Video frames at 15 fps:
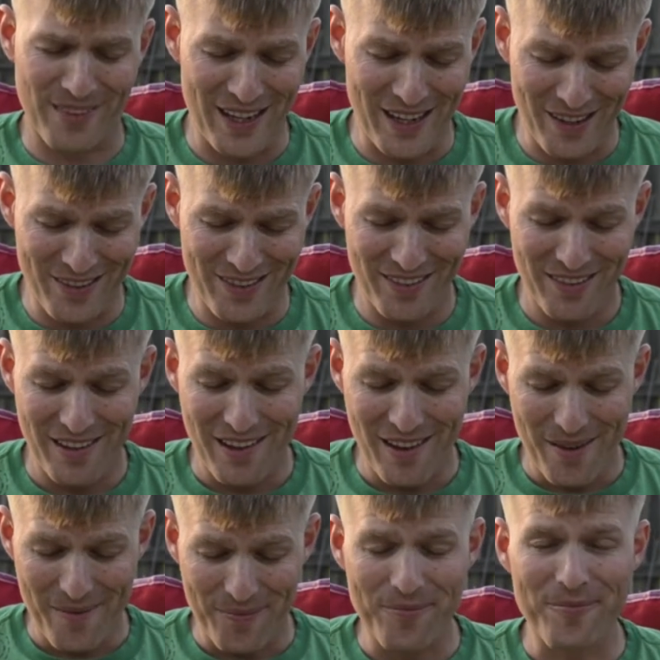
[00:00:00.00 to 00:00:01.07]
It's
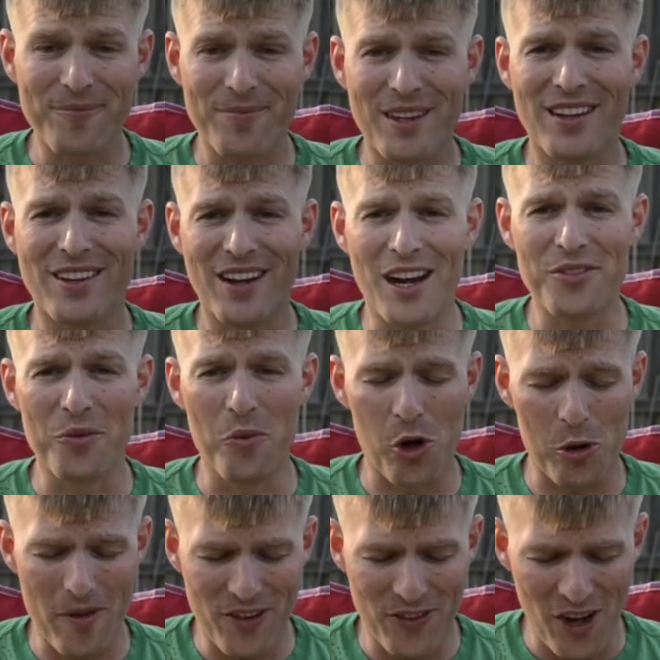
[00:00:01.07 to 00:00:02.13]
nice and
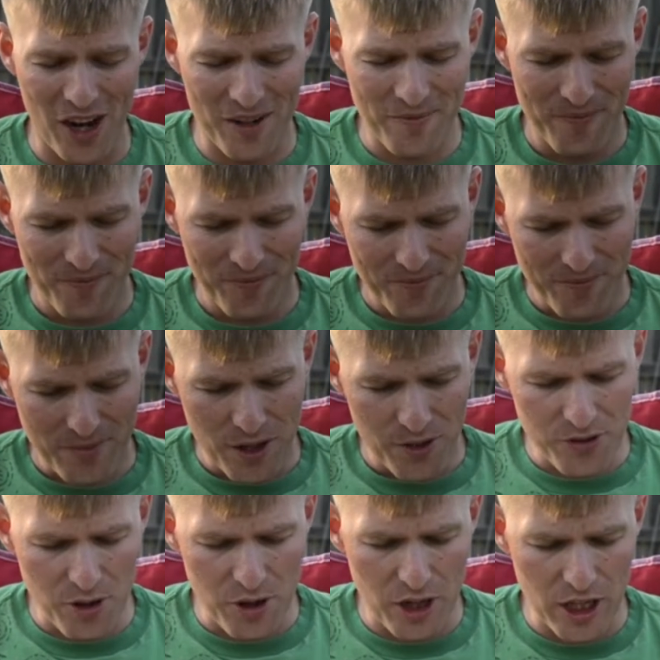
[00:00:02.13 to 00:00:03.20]
warm on the tongue.
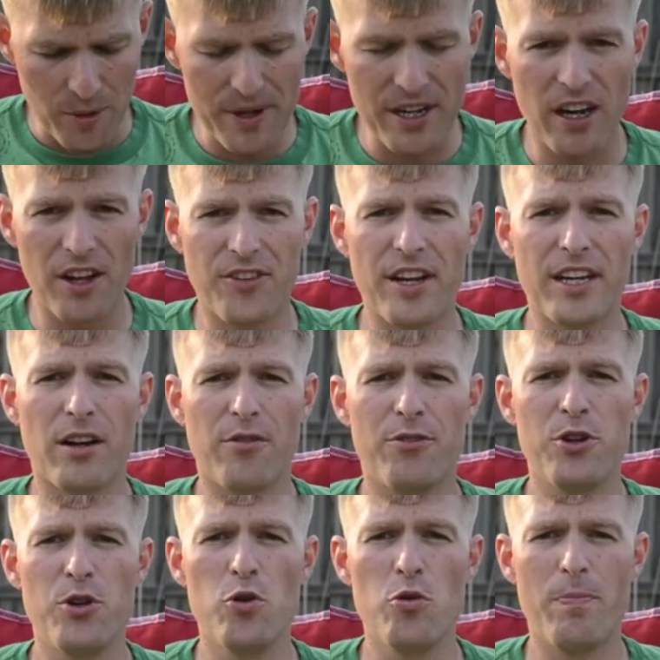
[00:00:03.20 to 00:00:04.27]
So let me take a
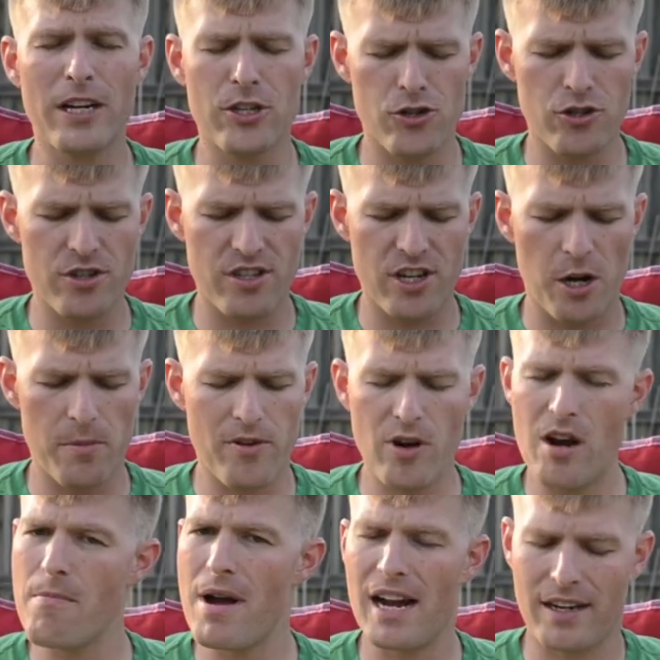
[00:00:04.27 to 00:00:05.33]
few pictures and I'll be
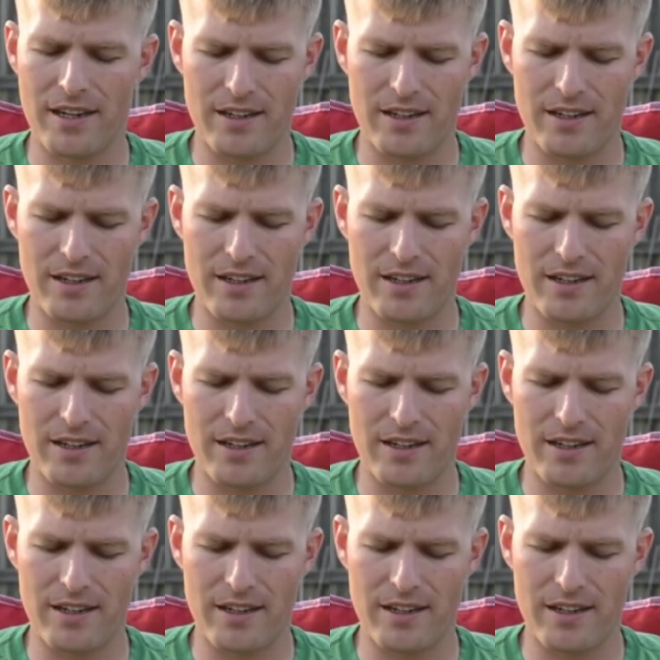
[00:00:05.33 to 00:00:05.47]
right back.